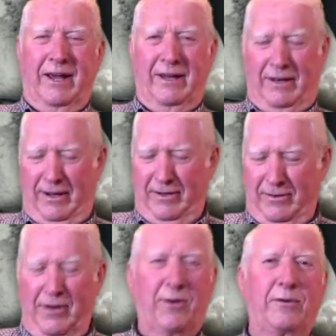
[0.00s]
And
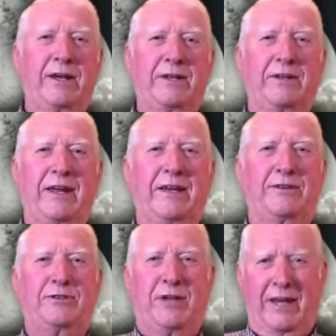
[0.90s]
later on, he
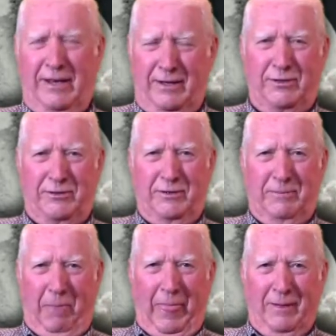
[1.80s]
did tell us
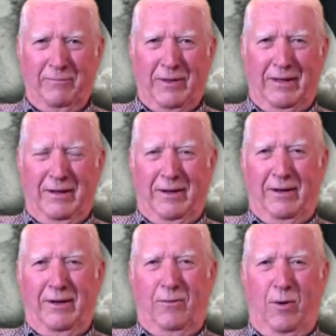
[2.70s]

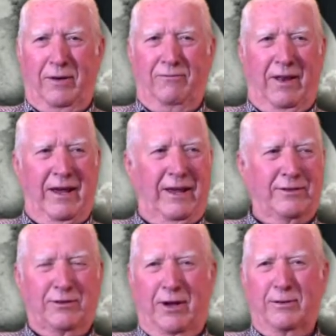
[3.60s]
what
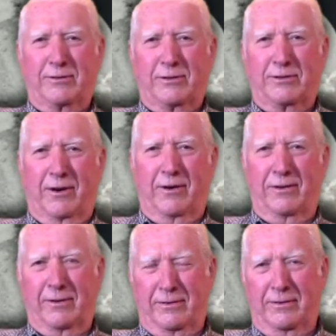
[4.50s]
flying saucers
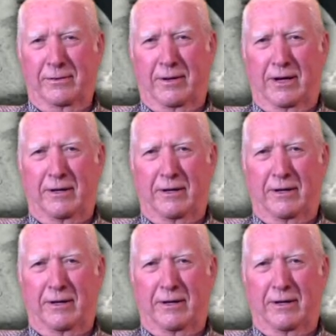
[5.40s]
are. You